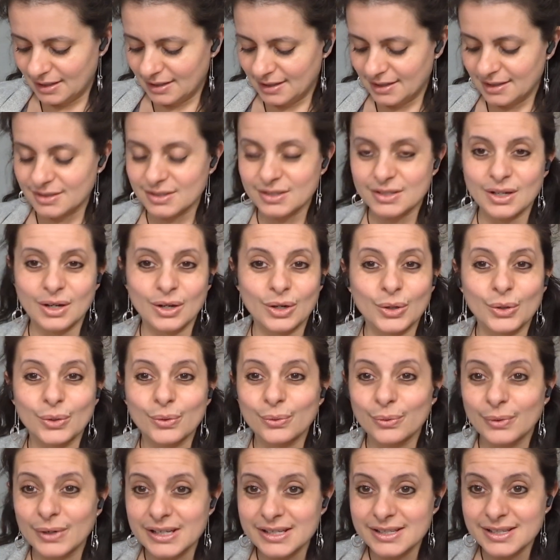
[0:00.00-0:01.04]
It's
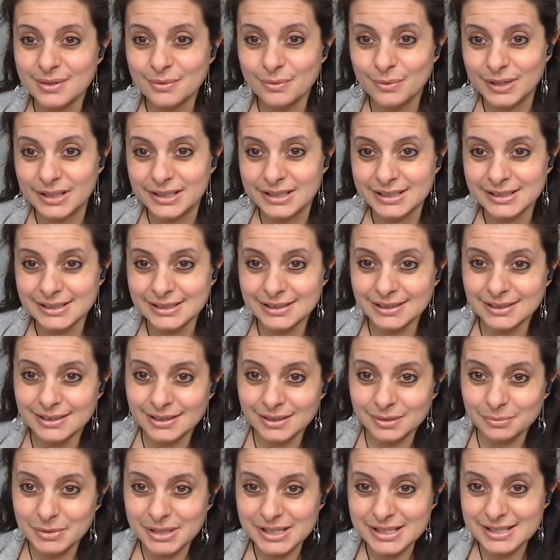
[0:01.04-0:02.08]
crazy windy
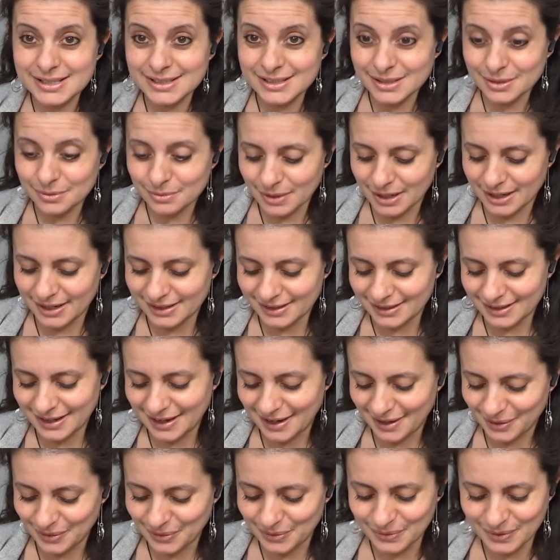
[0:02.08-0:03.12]
in my city right
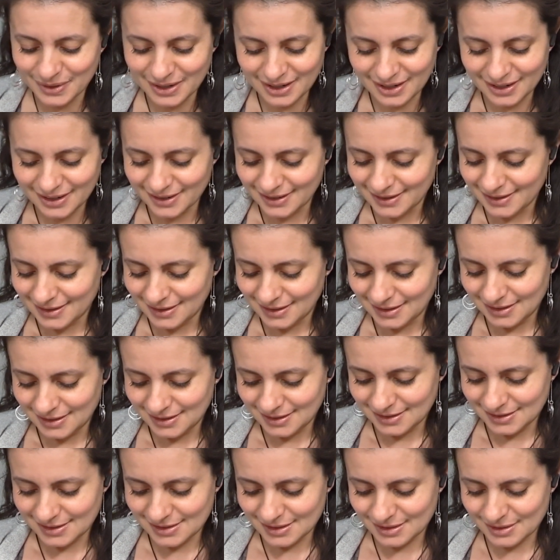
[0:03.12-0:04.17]
now,
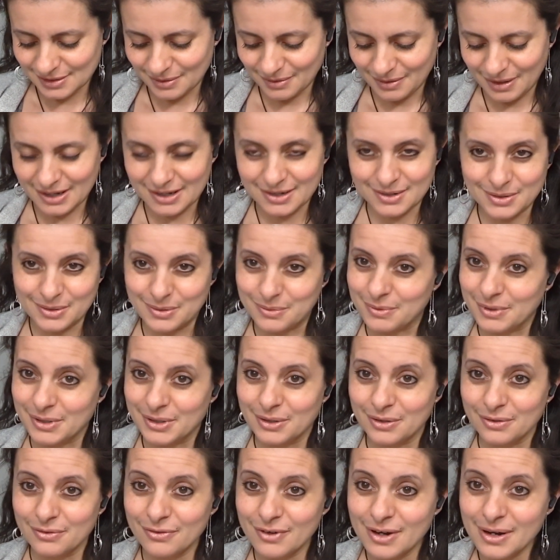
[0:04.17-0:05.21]
so I don't know where
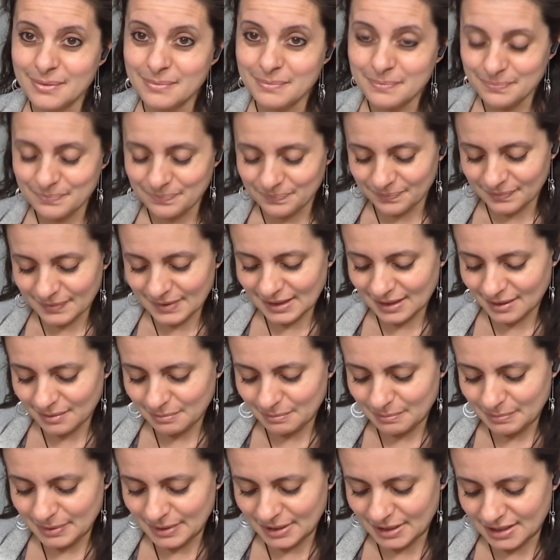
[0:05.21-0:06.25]
you're from,
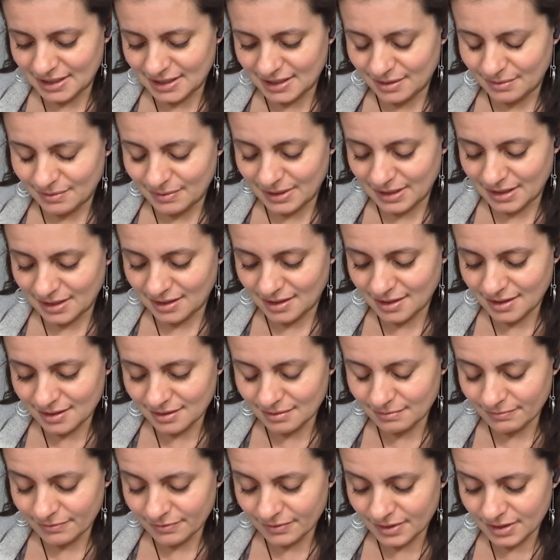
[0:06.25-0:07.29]
but where I
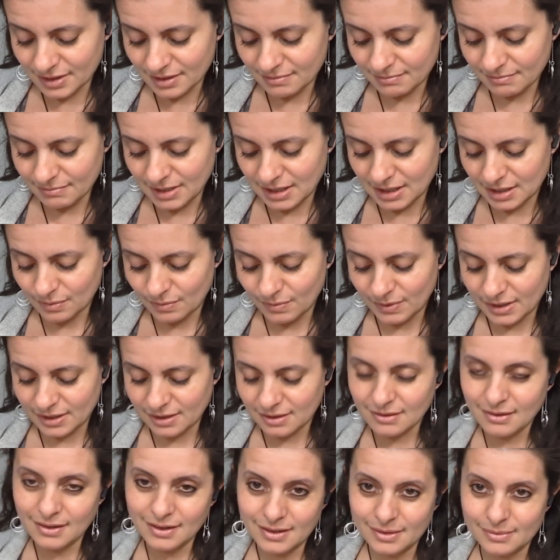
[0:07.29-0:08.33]
am from, we
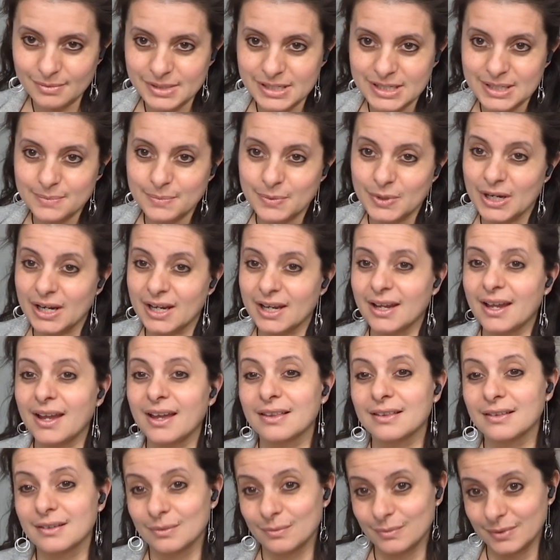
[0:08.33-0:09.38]
thought it was spring and
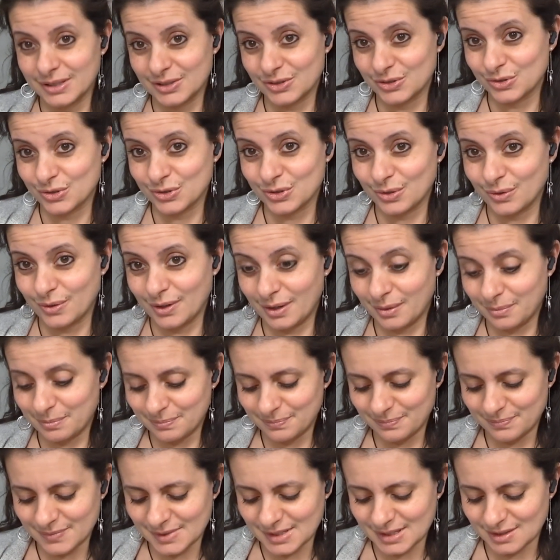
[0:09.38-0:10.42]
then winter showed up,
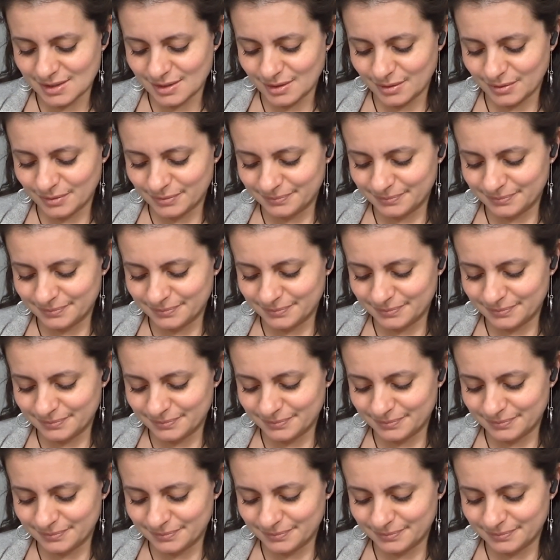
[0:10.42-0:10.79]
so